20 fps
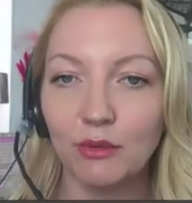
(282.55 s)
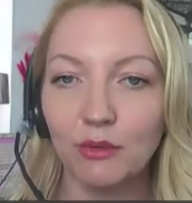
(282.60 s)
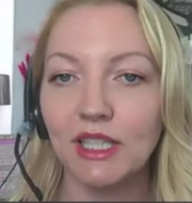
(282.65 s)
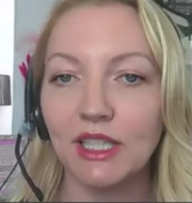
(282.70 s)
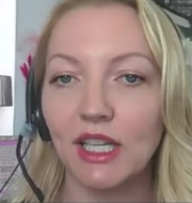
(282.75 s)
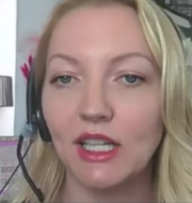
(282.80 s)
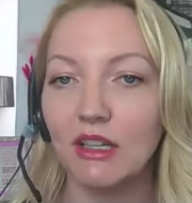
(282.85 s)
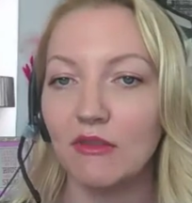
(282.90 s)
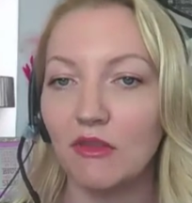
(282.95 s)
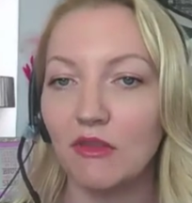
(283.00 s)
and
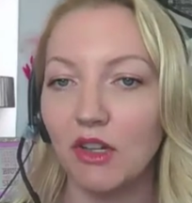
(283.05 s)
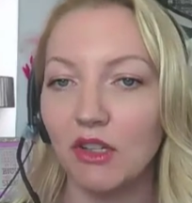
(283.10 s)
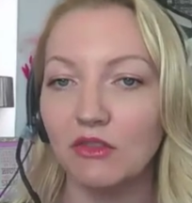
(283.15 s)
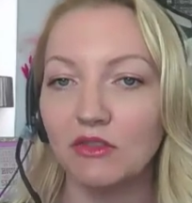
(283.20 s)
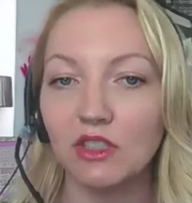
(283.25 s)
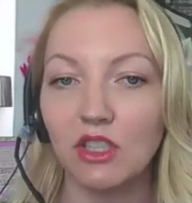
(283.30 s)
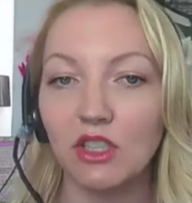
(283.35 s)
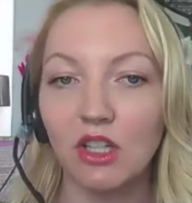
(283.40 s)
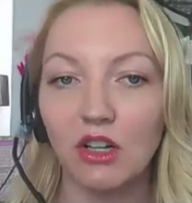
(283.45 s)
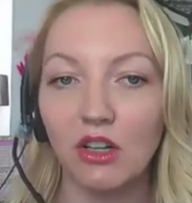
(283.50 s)
involves
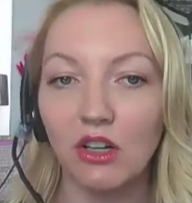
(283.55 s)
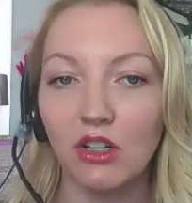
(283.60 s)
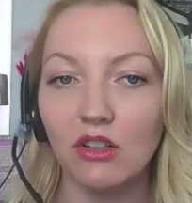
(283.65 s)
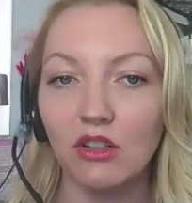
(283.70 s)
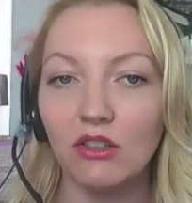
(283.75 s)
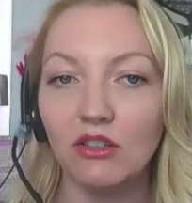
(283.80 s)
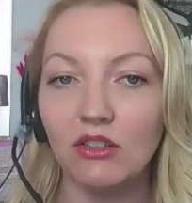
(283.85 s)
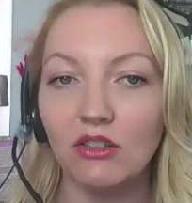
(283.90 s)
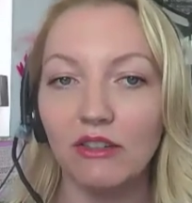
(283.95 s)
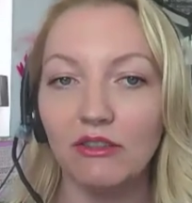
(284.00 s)
all
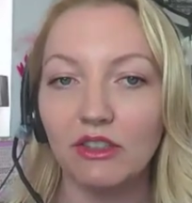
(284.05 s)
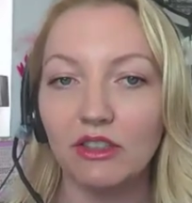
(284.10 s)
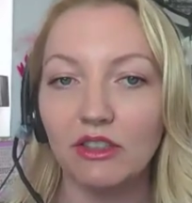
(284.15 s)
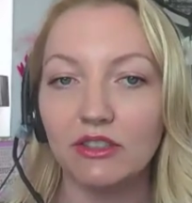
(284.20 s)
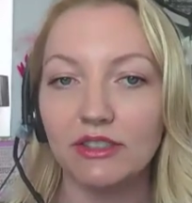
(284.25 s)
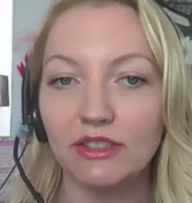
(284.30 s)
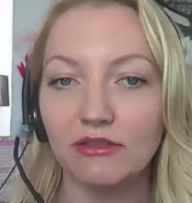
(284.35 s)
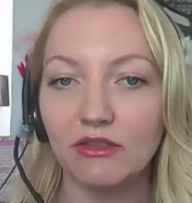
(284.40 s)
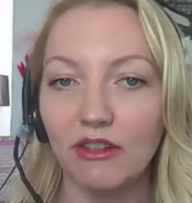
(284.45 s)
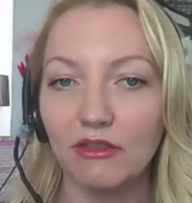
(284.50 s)
levels of
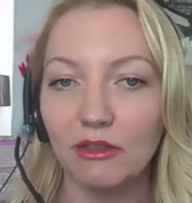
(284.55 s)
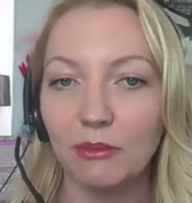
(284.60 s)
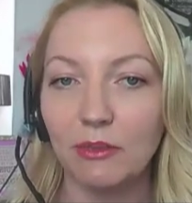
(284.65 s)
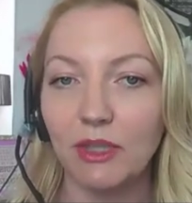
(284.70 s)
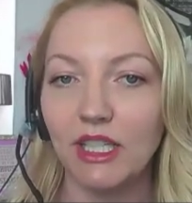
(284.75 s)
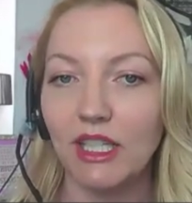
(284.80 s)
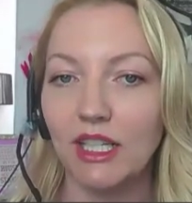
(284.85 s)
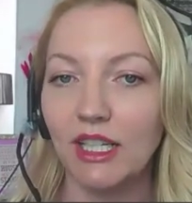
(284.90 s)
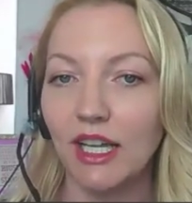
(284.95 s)
government and